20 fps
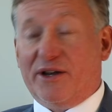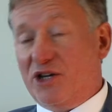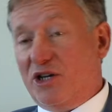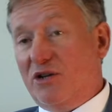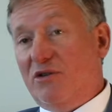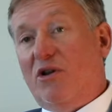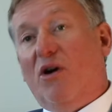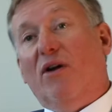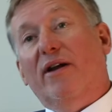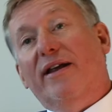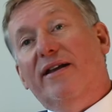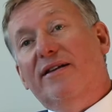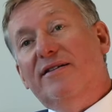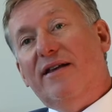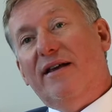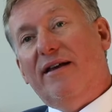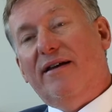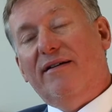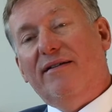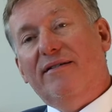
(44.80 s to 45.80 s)
new colleagues
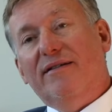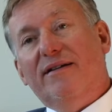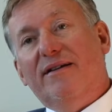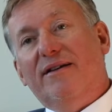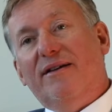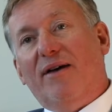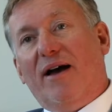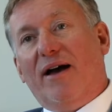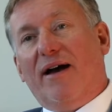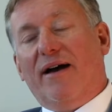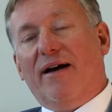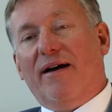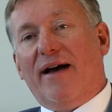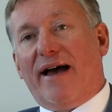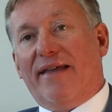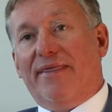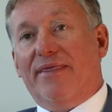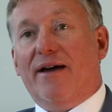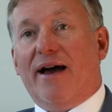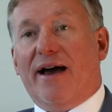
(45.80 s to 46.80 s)
here
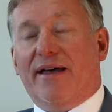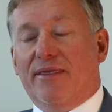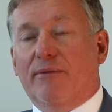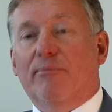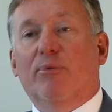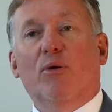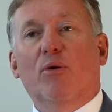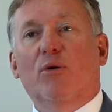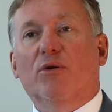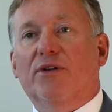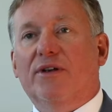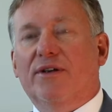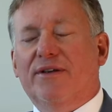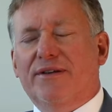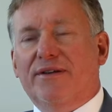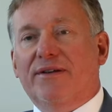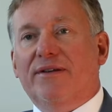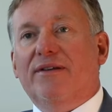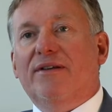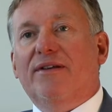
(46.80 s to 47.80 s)
and the board.
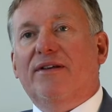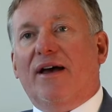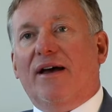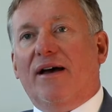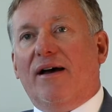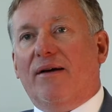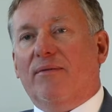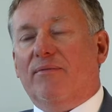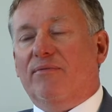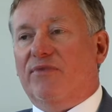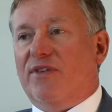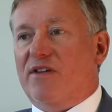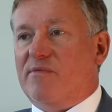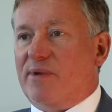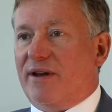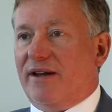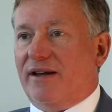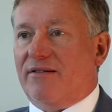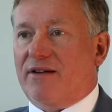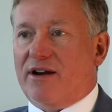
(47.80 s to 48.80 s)
They've
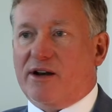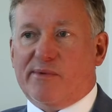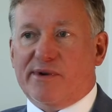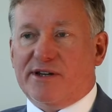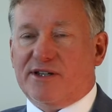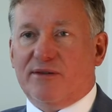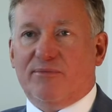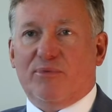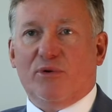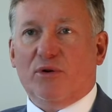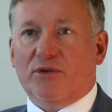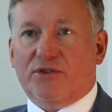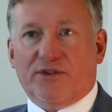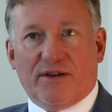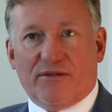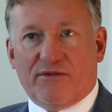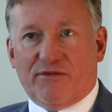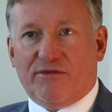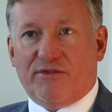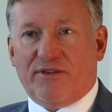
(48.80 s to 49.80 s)
been incredibly
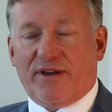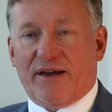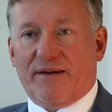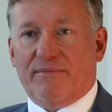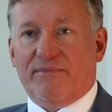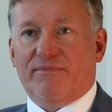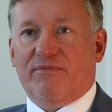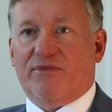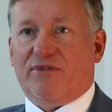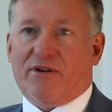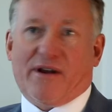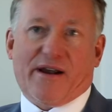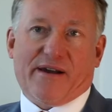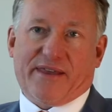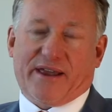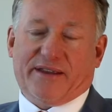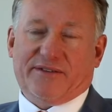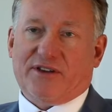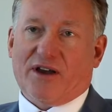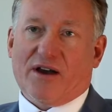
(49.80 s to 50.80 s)
supportive throughout
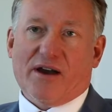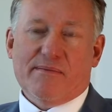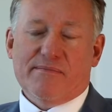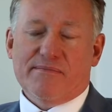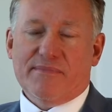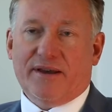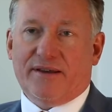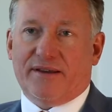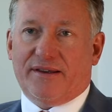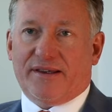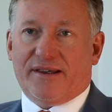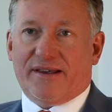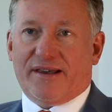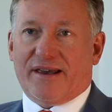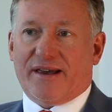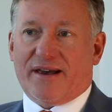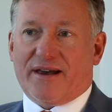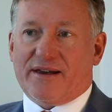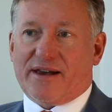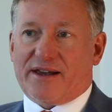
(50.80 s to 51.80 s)
that time.
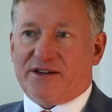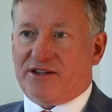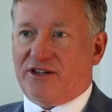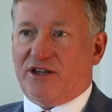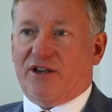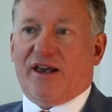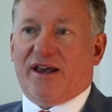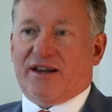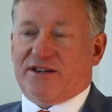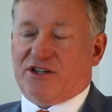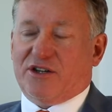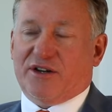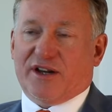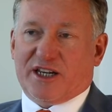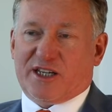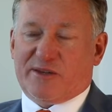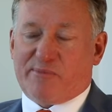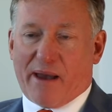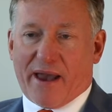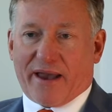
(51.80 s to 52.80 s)
As you'd
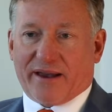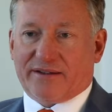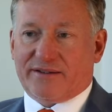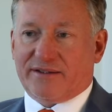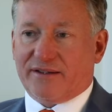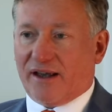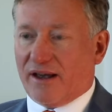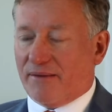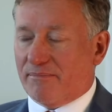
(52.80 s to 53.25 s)
expect,